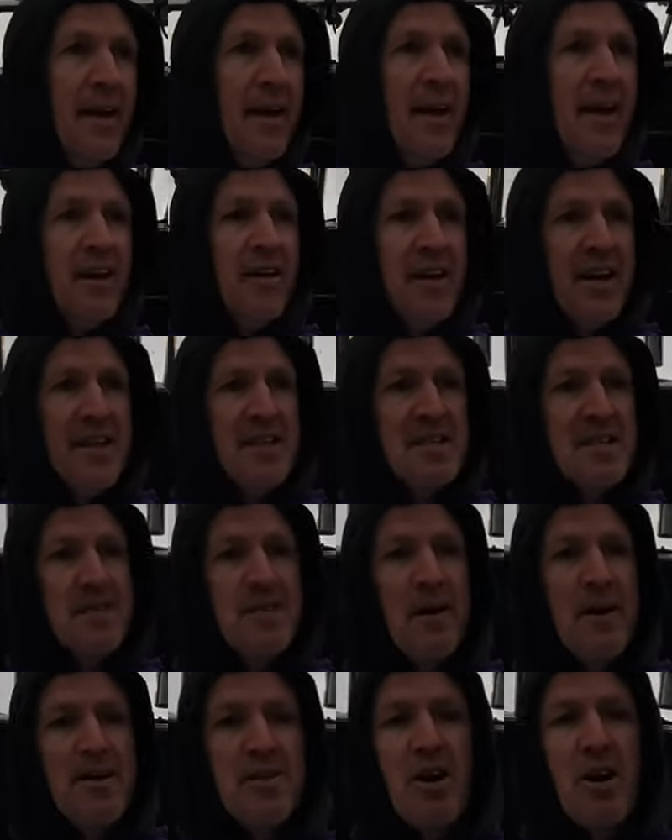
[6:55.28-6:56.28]
and I get to
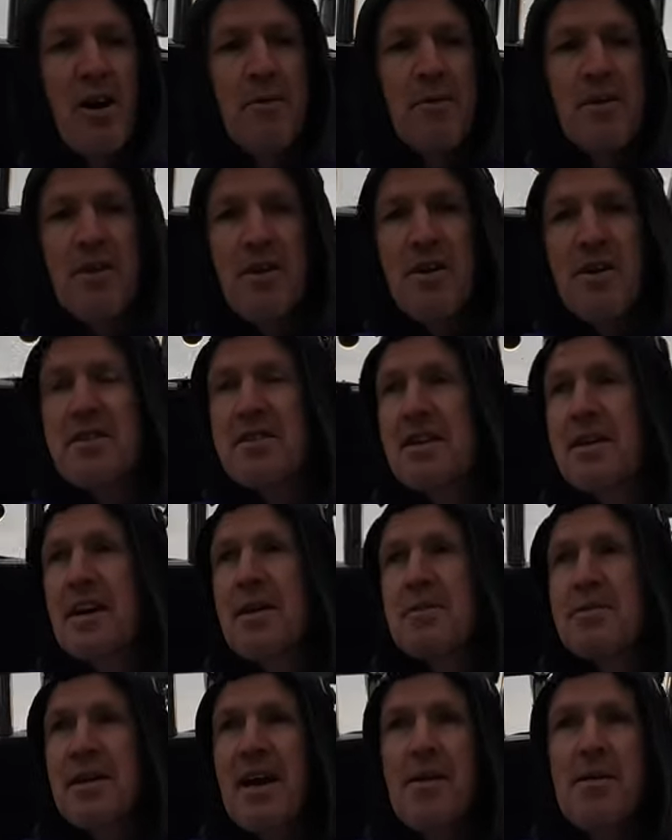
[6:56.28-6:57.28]
spend time with you. So
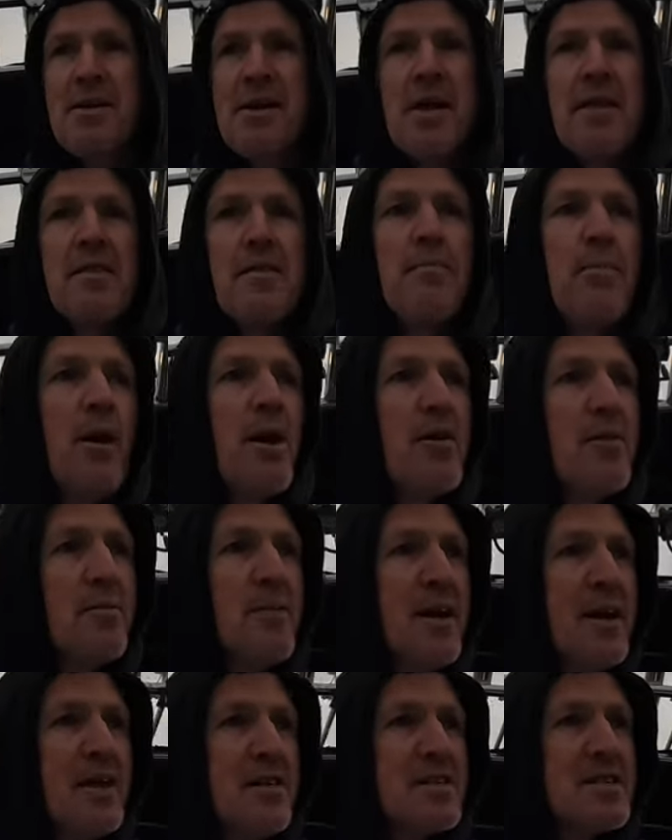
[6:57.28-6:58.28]
he was coming out in the boat with
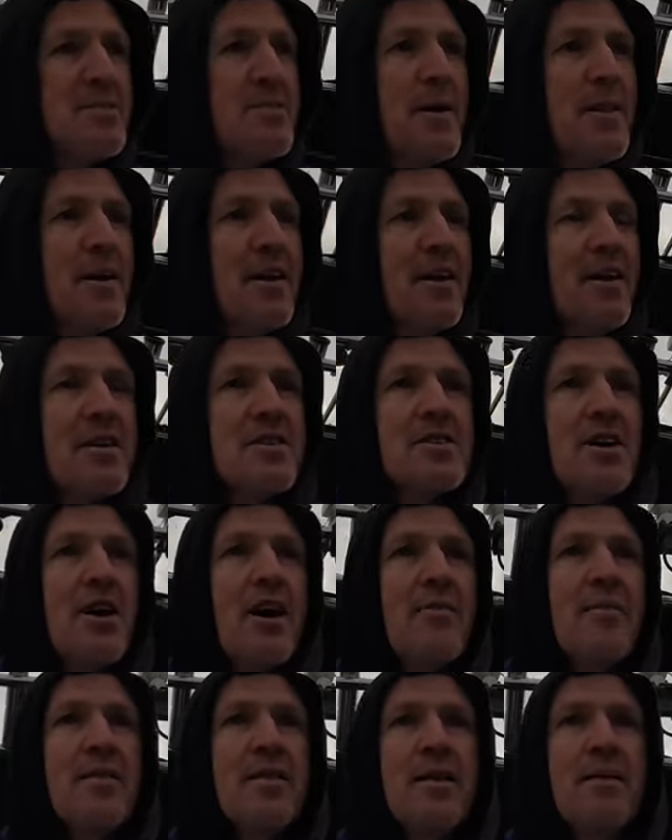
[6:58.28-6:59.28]
me and I spent a lot of
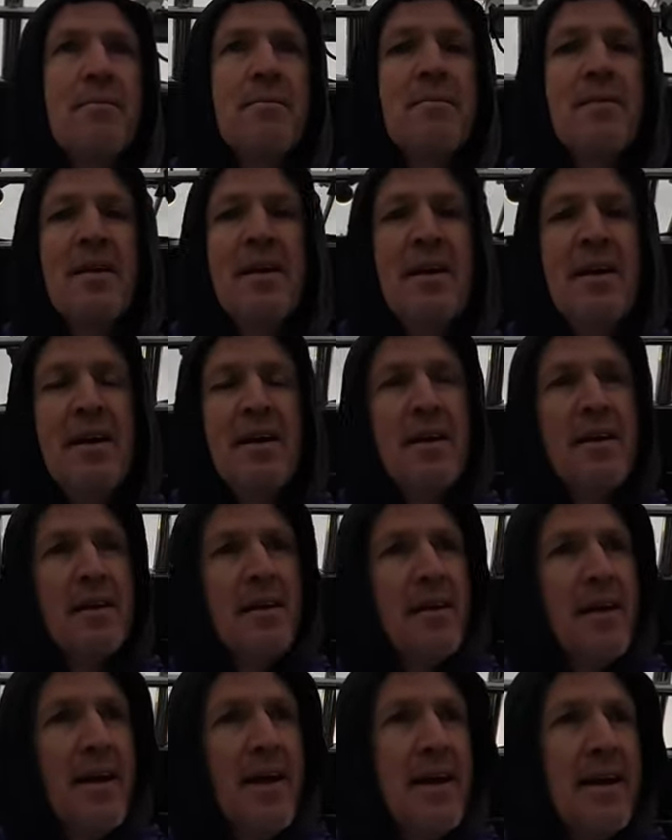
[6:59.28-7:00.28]
time with him.
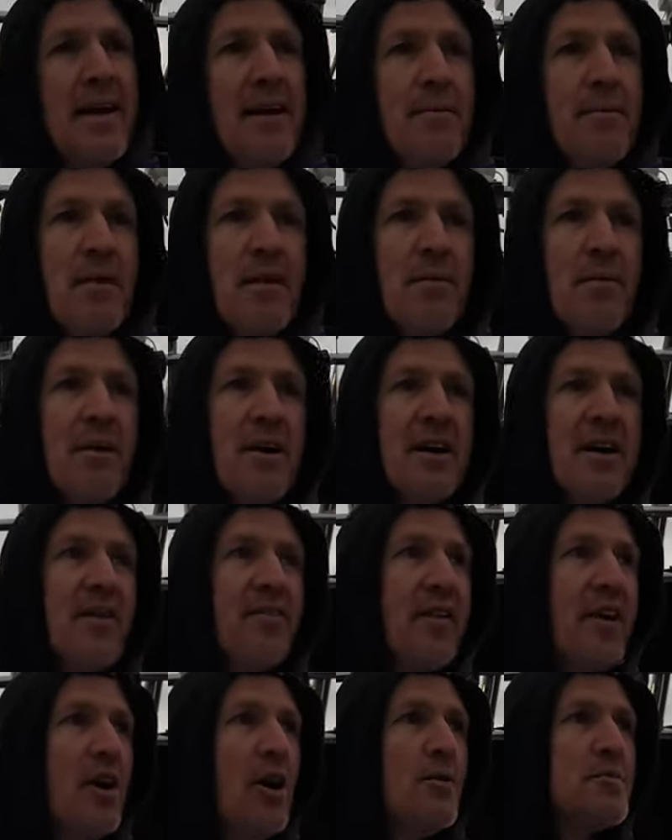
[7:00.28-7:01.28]
And I'm like,
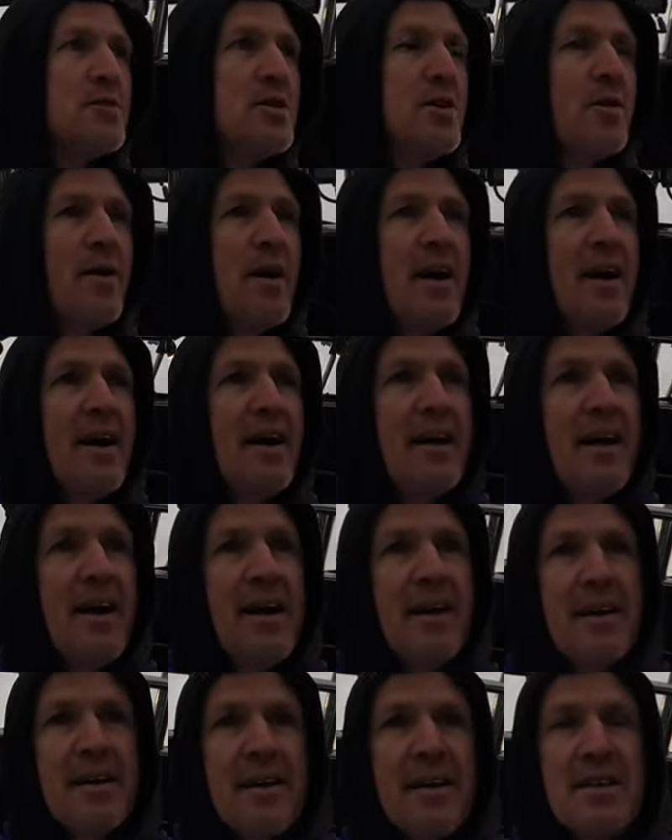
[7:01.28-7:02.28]
if it helps you out
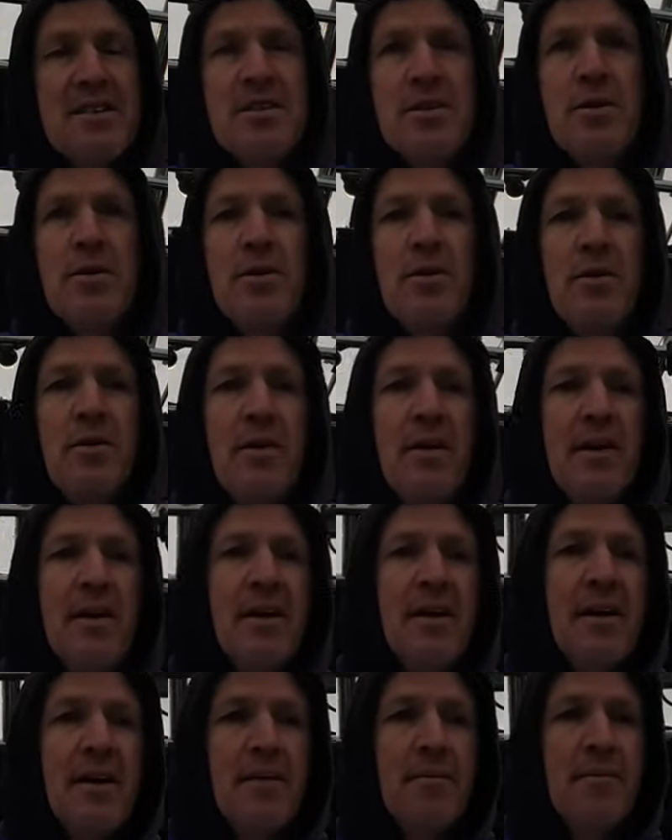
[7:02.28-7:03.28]
and it gets you, you
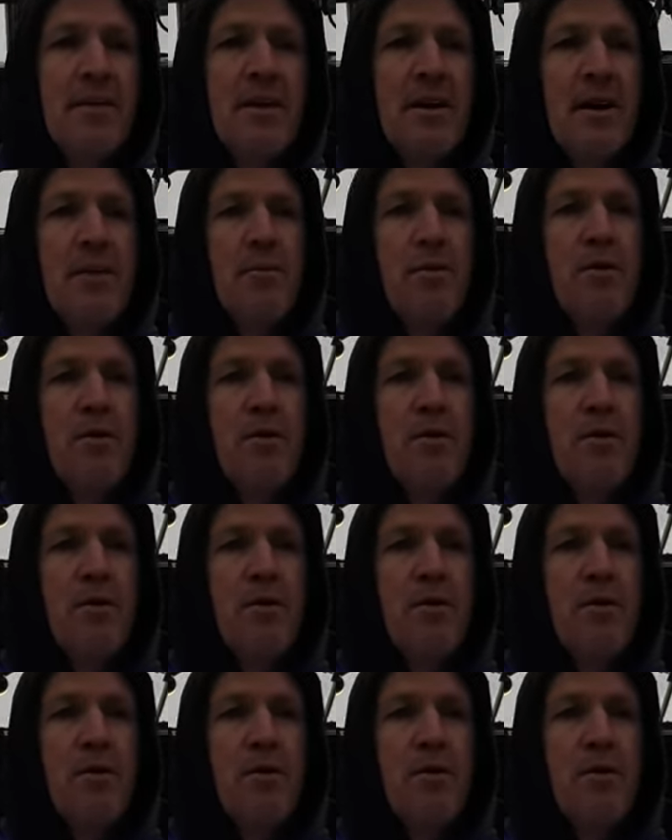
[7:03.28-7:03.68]
know,